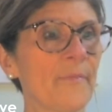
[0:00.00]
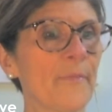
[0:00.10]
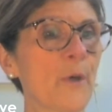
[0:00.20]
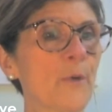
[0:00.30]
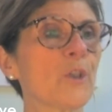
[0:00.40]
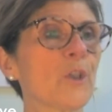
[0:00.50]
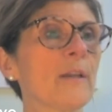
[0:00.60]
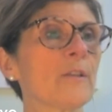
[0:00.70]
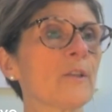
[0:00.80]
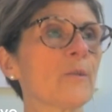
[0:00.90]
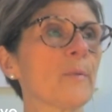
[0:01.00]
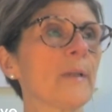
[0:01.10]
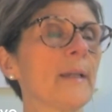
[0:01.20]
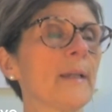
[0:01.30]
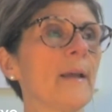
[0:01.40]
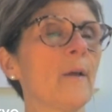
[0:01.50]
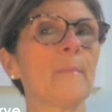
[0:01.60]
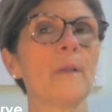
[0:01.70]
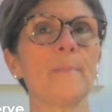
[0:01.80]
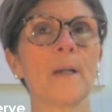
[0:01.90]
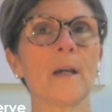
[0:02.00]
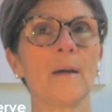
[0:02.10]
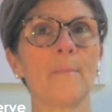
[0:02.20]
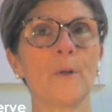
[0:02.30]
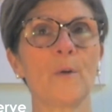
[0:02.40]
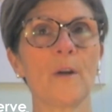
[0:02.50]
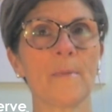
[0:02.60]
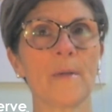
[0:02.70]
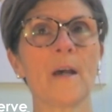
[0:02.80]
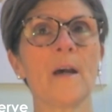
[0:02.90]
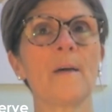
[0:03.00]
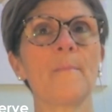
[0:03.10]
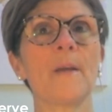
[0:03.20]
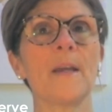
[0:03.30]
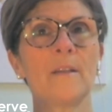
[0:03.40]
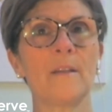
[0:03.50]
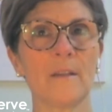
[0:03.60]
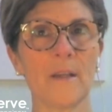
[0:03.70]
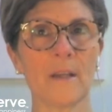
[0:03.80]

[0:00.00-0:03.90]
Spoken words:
those challenges really helped me to become who I've become and